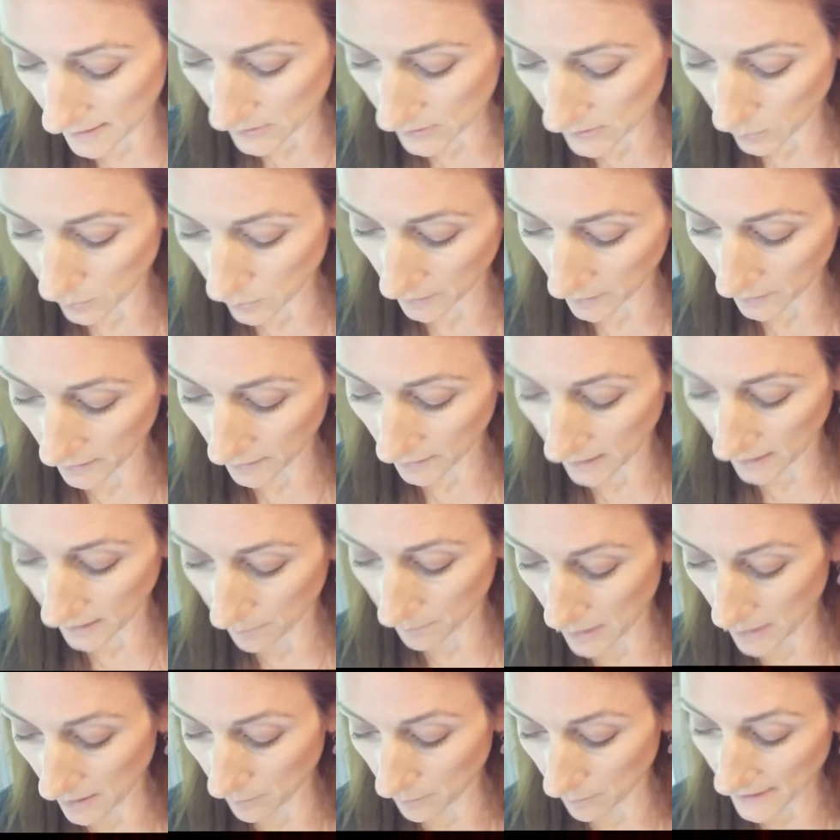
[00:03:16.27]
will really
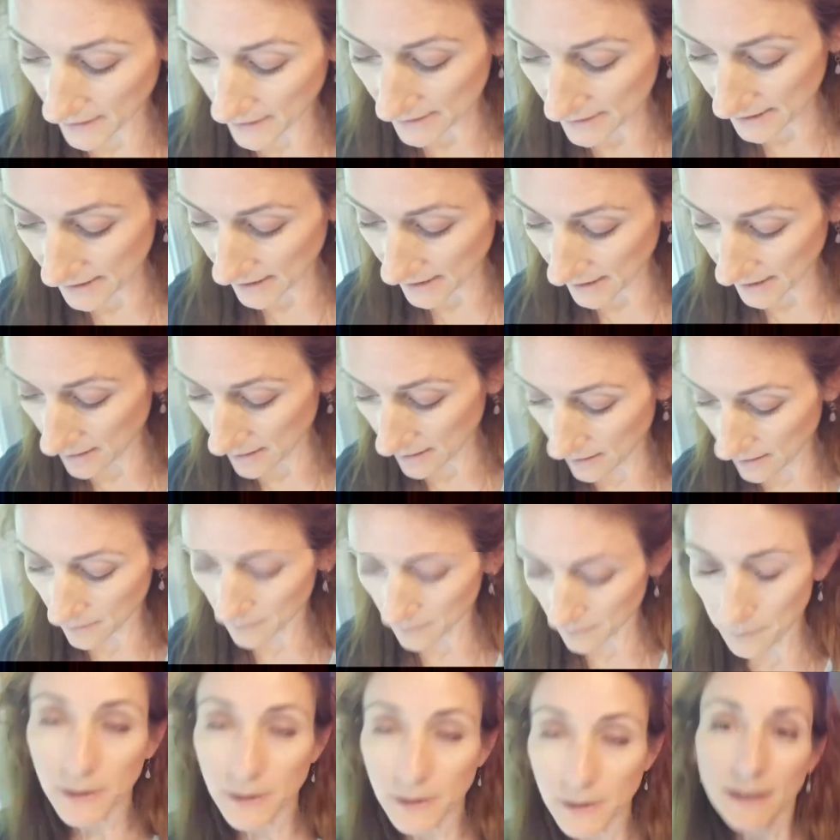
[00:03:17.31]
be a blessing
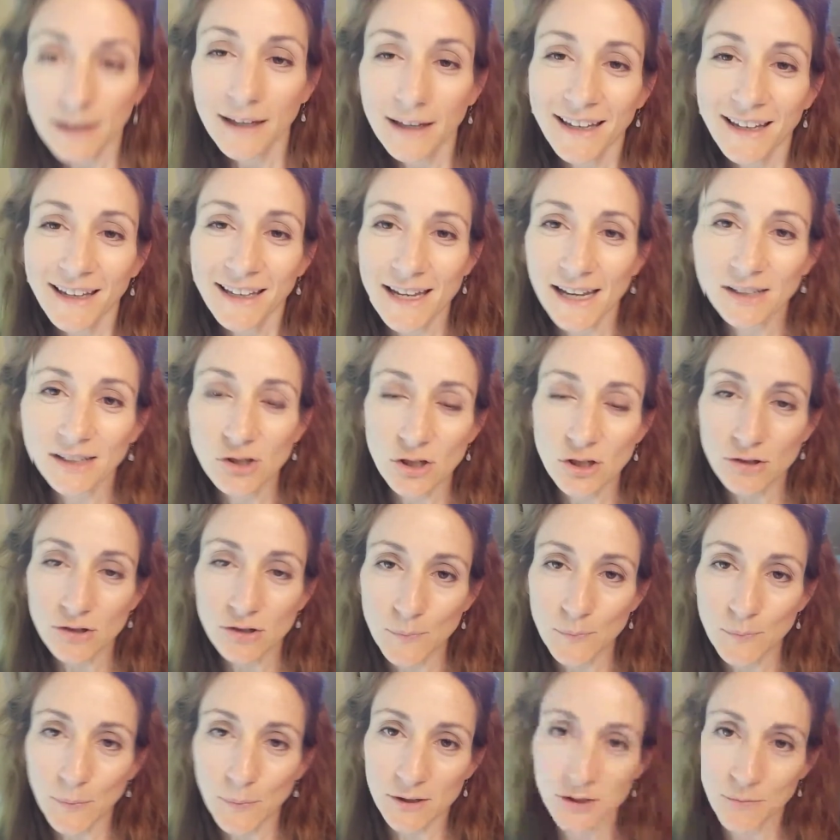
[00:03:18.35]
come next year's
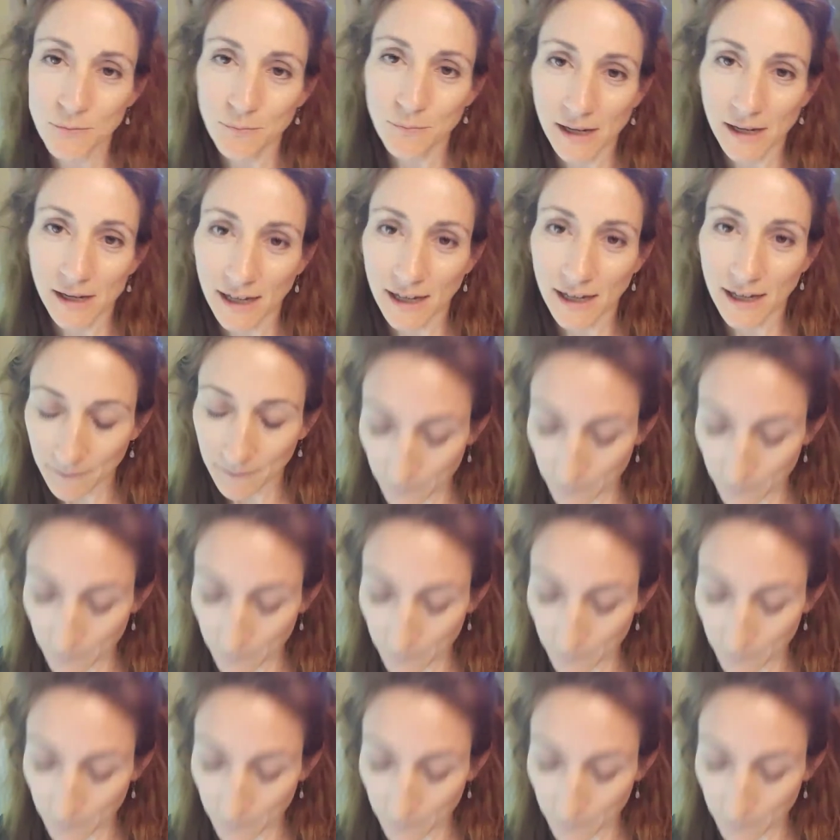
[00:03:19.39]
budget meeting.